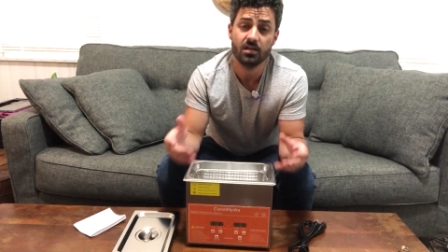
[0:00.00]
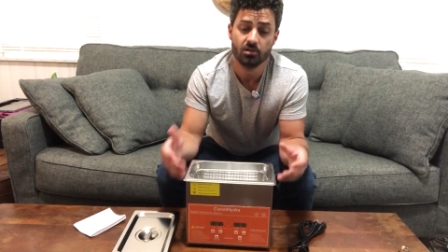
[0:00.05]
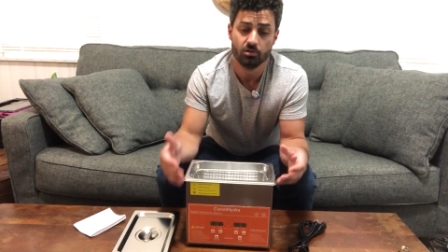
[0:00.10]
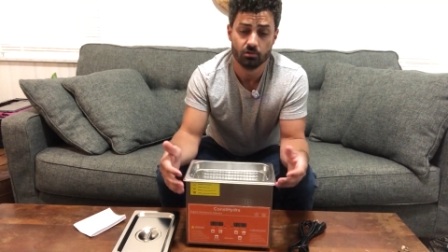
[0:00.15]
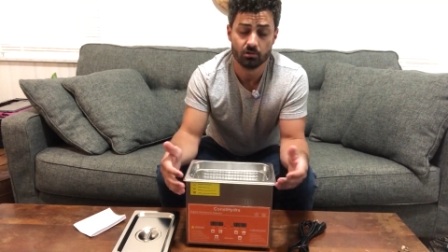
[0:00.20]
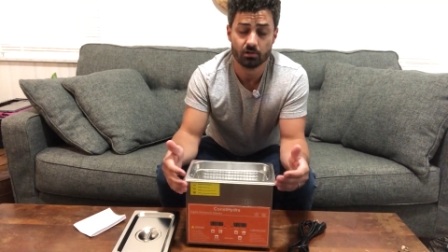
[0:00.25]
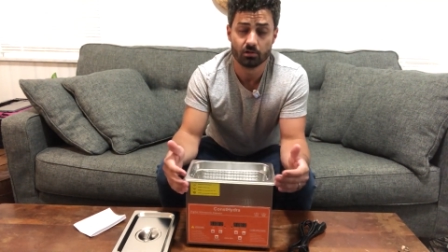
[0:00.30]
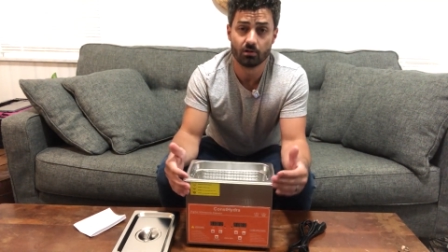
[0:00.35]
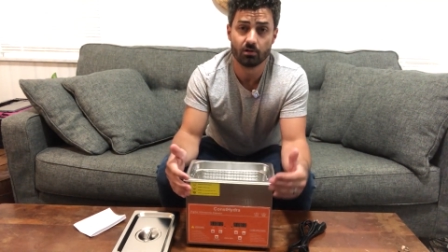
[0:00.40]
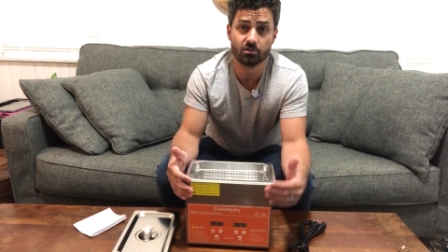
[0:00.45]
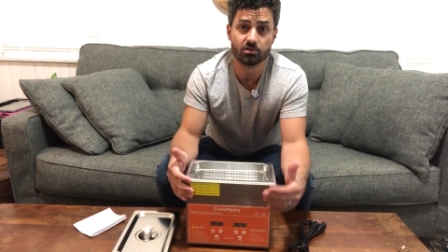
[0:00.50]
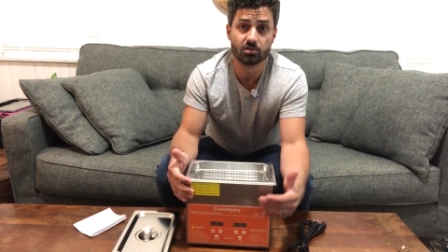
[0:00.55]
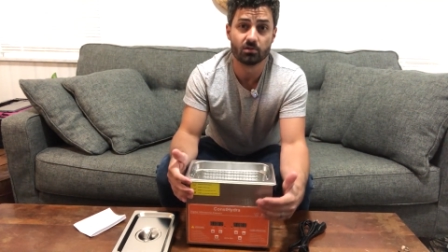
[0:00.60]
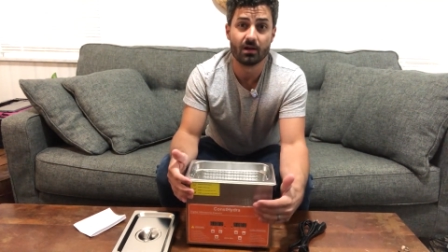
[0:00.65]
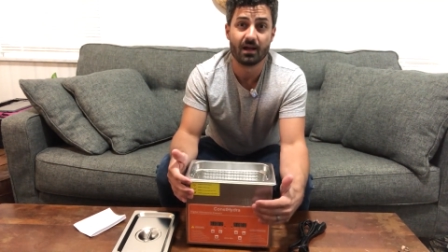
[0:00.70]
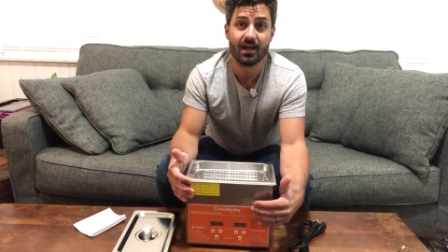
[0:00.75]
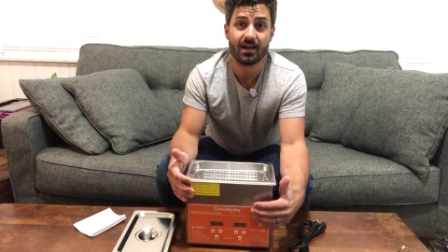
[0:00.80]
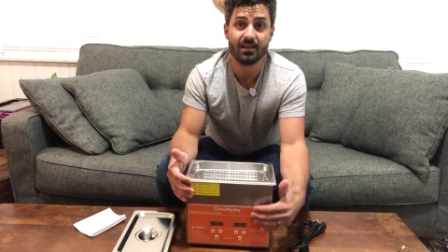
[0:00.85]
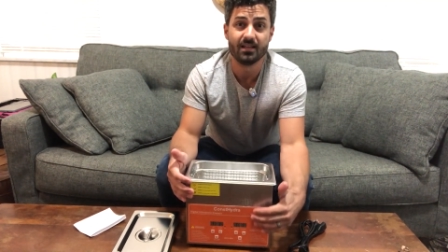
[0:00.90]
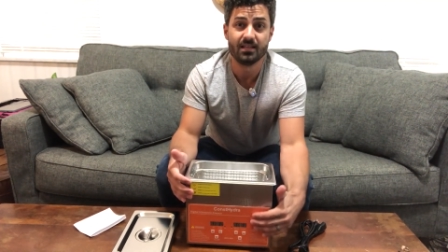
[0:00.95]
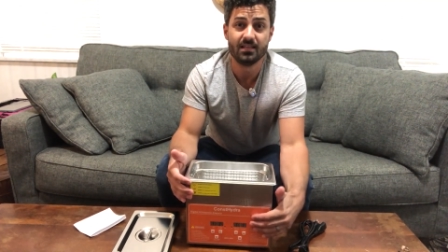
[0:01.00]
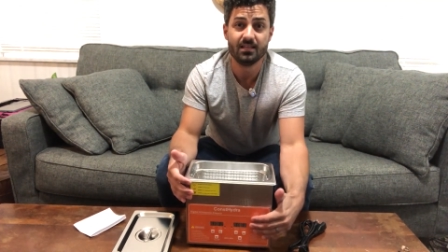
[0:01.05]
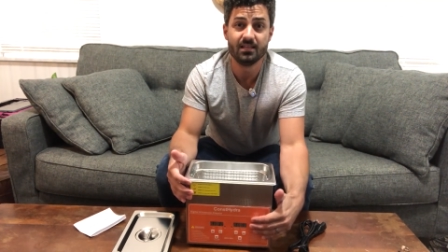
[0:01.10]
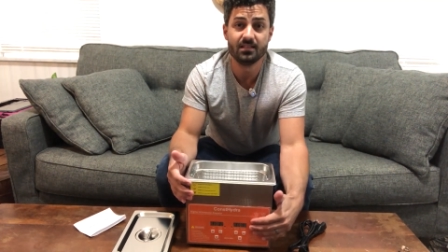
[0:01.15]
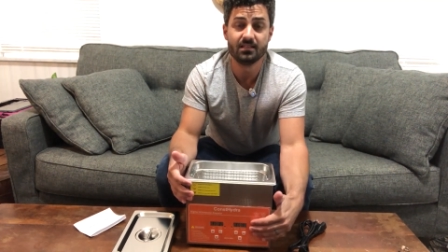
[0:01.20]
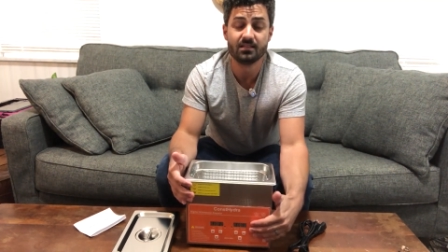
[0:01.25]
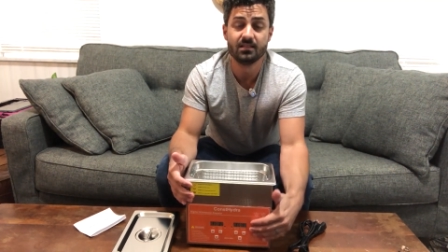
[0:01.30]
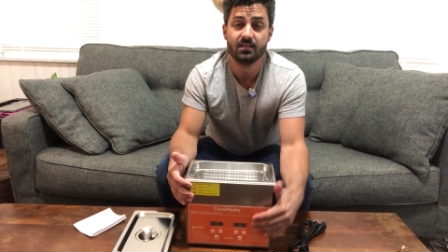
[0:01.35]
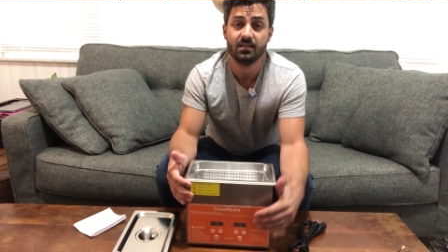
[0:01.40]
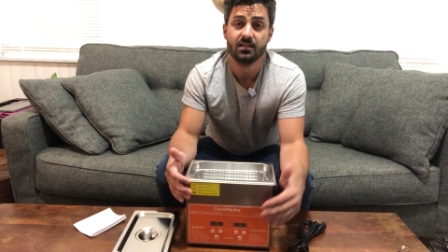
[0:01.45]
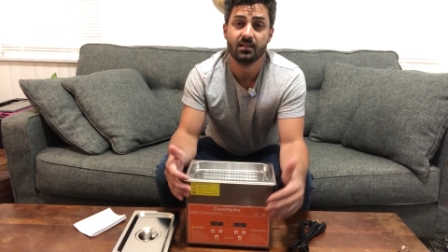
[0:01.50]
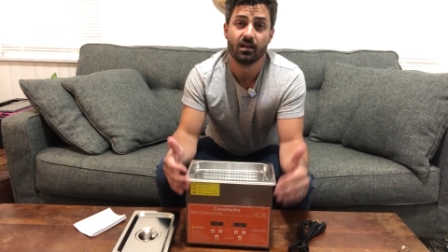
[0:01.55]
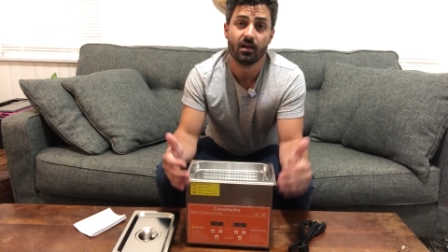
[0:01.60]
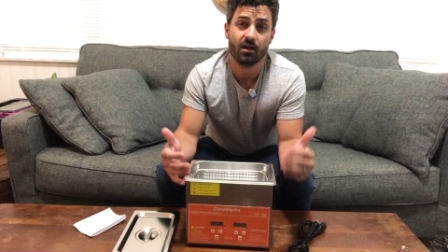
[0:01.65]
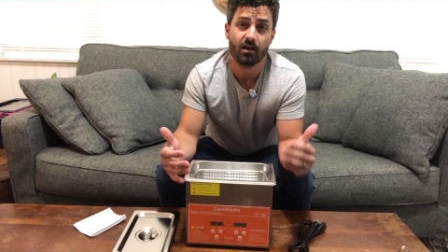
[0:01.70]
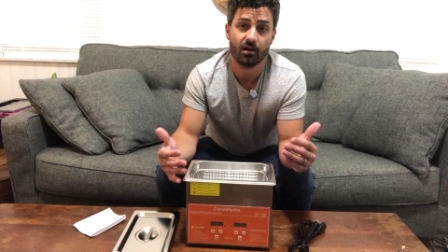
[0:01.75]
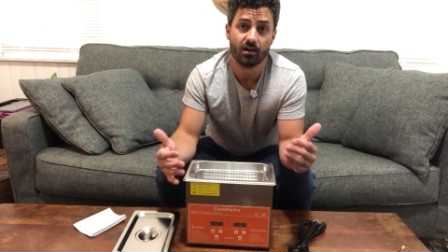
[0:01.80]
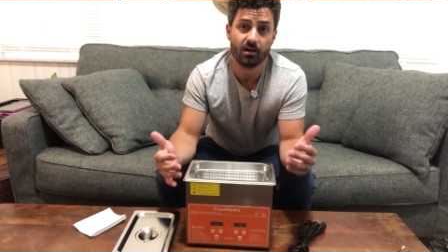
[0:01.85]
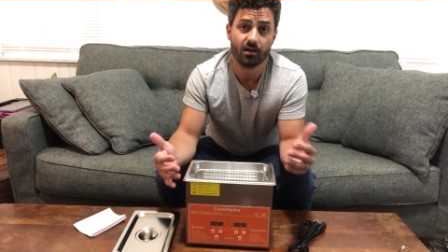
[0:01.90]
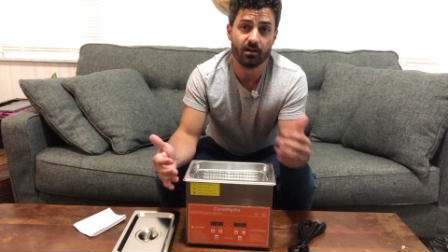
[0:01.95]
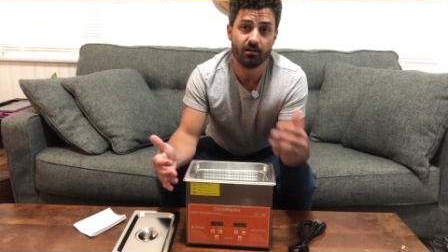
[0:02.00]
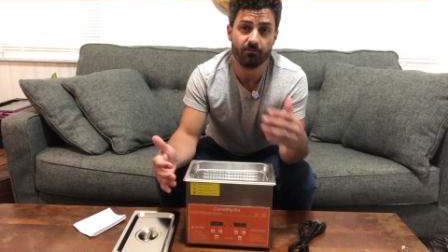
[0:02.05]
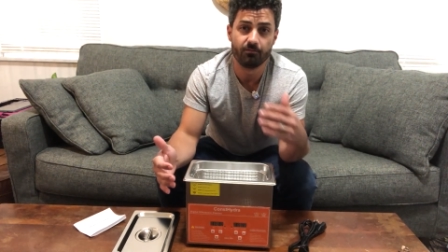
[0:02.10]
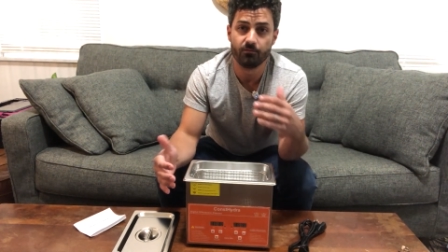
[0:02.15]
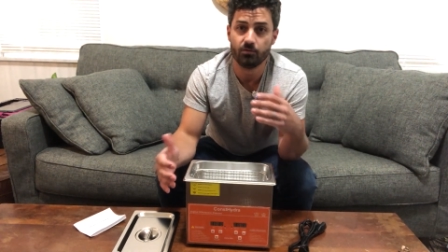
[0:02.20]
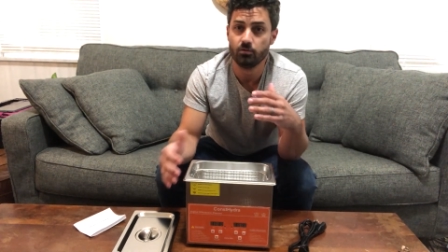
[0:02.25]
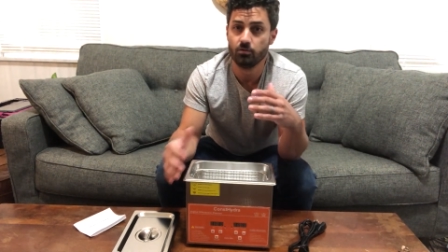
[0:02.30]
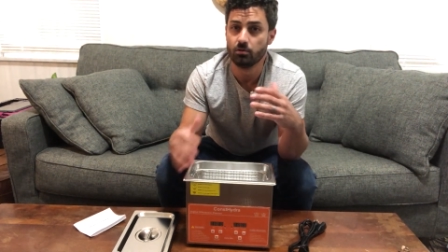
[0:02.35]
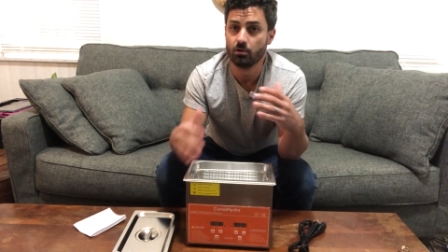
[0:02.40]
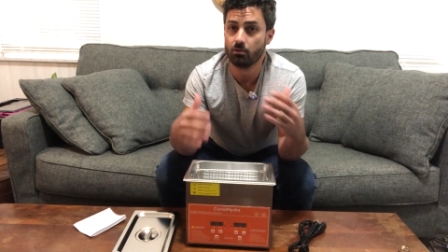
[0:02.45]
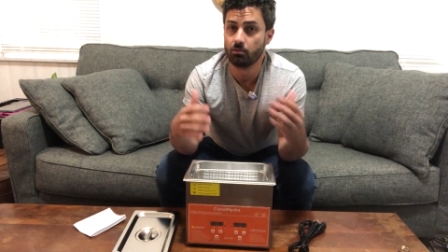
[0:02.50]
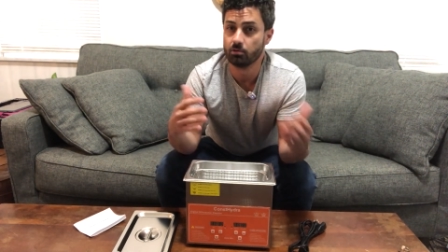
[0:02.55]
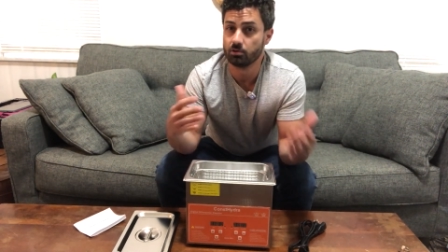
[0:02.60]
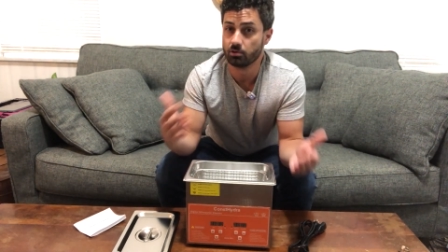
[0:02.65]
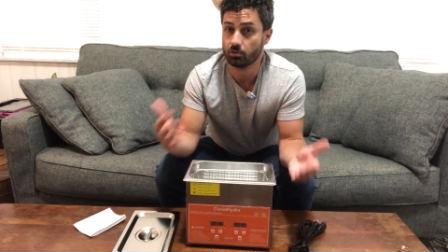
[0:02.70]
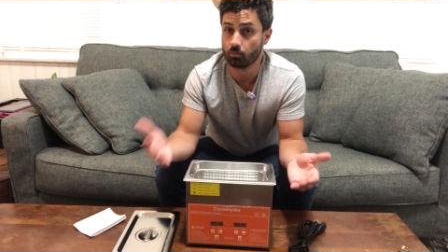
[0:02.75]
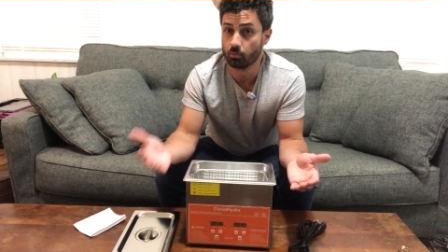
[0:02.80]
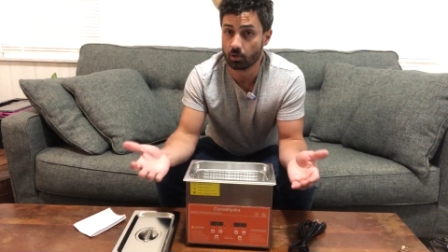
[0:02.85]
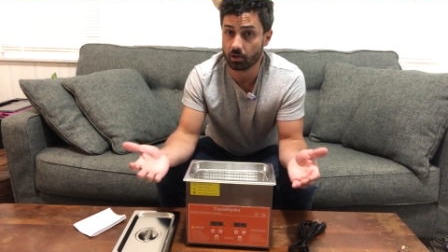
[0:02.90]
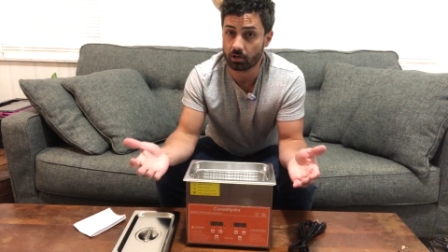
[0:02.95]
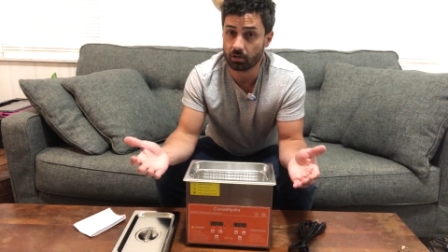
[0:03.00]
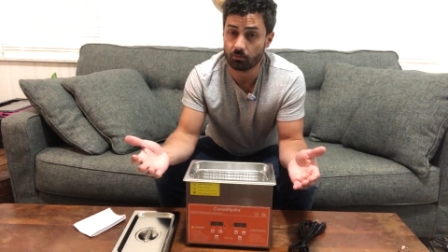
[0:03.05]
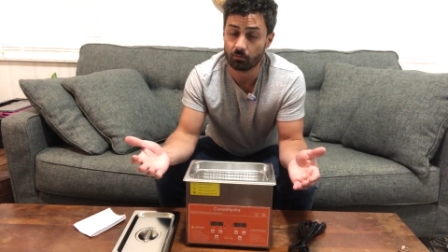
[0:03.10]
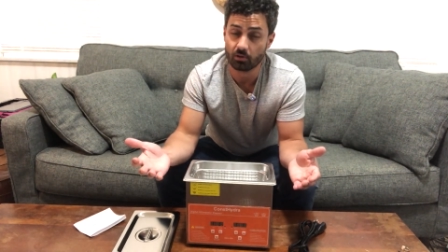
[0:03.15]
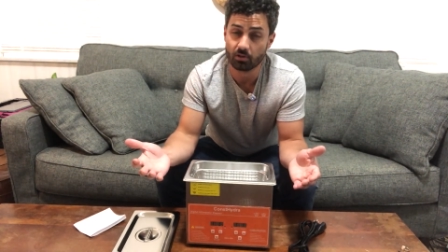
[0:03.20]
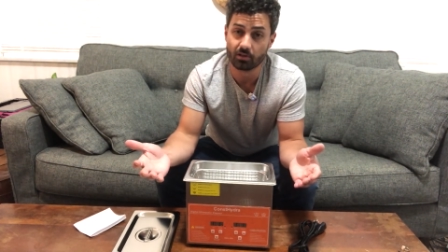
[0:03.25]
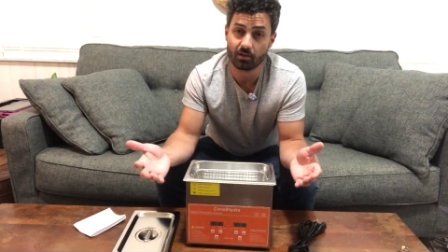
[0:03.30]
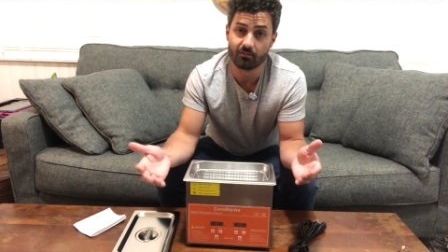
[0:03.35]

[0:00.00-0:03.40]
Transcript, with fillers: You can also add heat uh, if you know what you're working with.